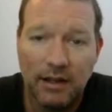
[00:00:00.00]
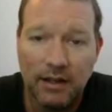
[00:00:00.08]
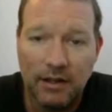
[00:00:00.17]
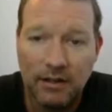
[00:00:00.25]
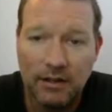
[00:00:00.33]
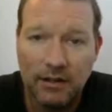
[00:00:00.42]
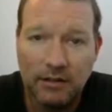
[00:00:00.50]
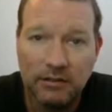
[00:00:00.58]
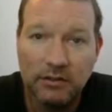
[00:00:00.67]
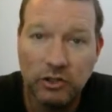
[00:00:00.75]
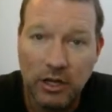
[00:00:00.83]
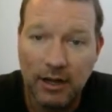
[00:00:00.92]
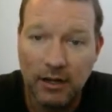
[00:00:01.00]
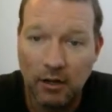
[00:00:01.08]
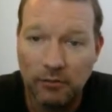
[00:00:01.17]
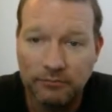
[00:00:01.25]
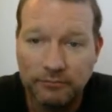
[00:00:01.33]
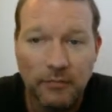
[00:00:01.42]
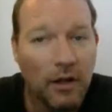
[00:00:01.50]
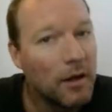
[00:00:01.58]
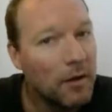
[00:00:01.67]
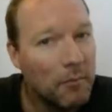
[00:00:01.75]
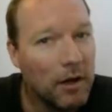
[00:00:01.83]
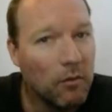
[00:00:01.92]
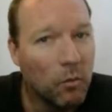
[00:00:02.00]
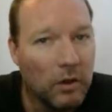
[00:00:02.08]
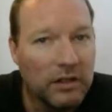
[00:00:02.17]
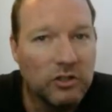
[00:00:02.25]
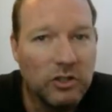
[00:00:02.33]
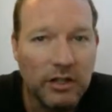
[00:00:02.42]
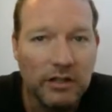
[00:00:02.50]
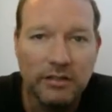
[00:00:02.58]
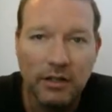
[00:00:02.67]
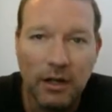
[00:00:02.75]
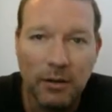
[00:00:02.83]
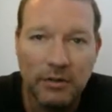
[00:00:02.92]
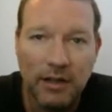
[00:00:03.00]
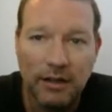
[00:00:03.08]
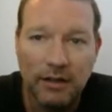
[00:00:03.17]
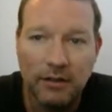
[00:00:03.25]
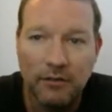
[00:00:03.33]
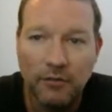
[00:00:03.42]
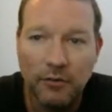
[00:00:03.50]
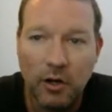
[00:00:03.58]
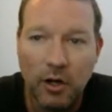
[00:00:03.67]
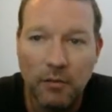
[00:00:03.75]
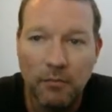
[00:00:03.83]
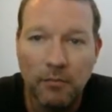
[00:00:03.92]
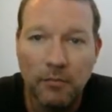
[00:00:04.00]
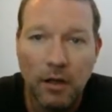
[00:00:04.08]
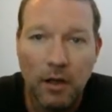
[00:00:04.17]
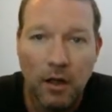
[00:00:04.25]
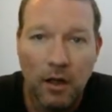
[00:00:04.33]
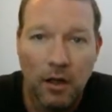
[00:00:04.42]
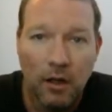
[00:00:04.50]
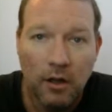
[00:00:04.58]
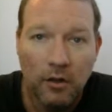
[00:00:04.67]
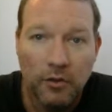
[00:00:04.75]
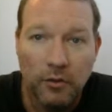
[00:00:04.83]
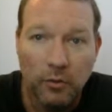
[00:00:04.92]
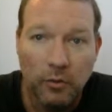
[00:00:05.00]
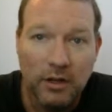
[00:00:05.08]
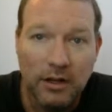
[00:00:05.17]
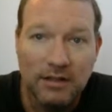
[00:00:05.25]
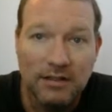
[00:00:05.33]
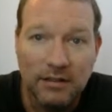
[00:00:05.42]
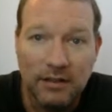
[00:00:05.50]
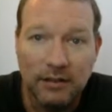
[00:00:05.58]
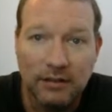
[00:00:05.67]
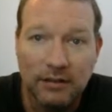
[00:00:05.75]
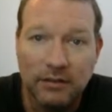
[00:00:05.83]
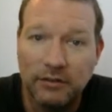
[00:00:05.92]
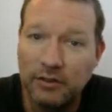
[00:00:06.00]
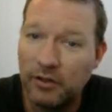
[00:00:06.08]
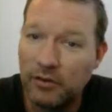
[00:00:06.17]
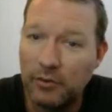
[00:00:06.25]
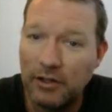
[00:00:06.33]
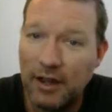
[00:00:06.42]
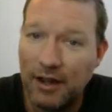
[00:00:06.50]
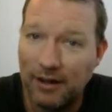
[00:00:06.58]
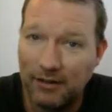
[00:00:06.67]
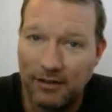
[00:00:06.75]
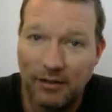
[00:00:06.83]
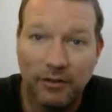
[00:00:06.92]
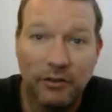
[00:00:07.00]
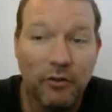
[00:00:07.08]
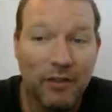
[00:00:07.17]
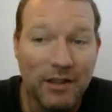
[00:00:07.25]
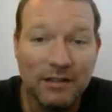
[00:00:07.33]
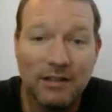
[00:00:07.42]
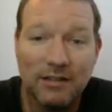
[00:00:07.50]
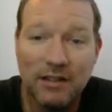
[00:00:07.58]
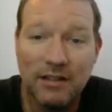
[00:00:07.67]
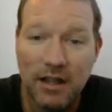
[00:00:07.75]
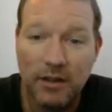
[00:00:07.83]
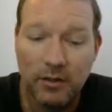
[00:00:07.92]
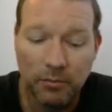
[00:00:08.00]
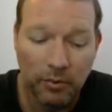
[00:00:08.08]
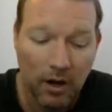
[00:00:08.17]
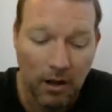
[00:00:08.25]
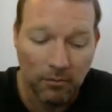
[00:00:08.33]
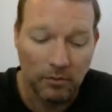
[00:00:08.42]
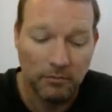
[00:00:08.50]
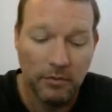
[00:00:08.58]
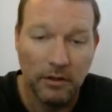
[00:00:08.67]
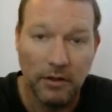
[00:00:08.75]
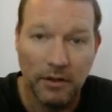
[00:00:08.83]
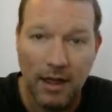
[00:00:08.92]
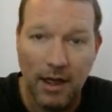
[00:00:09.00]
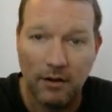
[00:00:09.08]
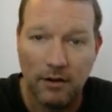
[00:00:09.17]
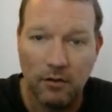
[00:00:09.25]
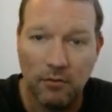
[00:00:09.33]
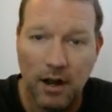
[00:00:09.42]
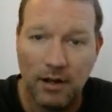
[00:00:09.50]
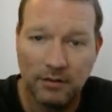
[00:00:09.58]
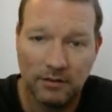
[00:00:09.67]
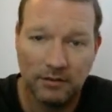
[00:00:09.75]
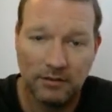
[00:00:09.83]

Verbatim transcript: is Django but we just updated from 3.6 to 3.8. So this is another problem that arises.